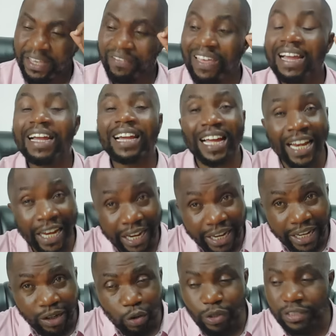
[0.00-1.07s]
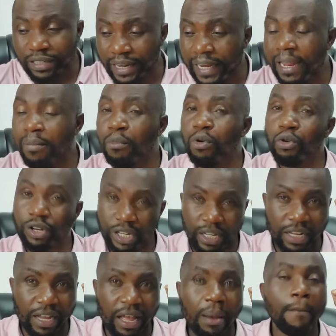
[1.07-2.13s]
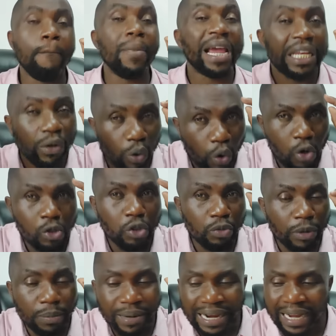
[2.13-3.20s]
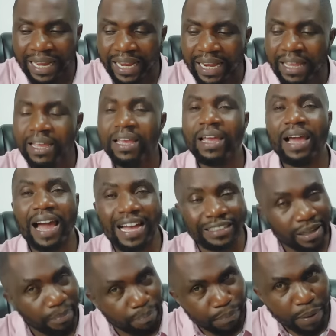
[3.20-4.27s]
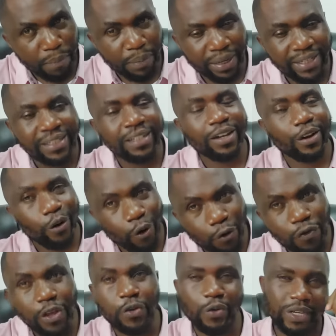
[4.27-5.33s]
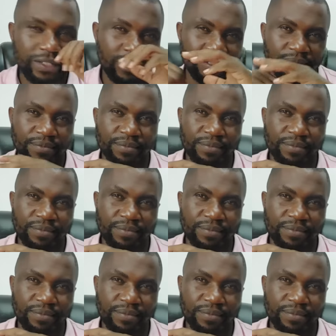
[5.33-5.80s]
their candidate, who is Raila Odinga, might also be branded as a puppet of the US.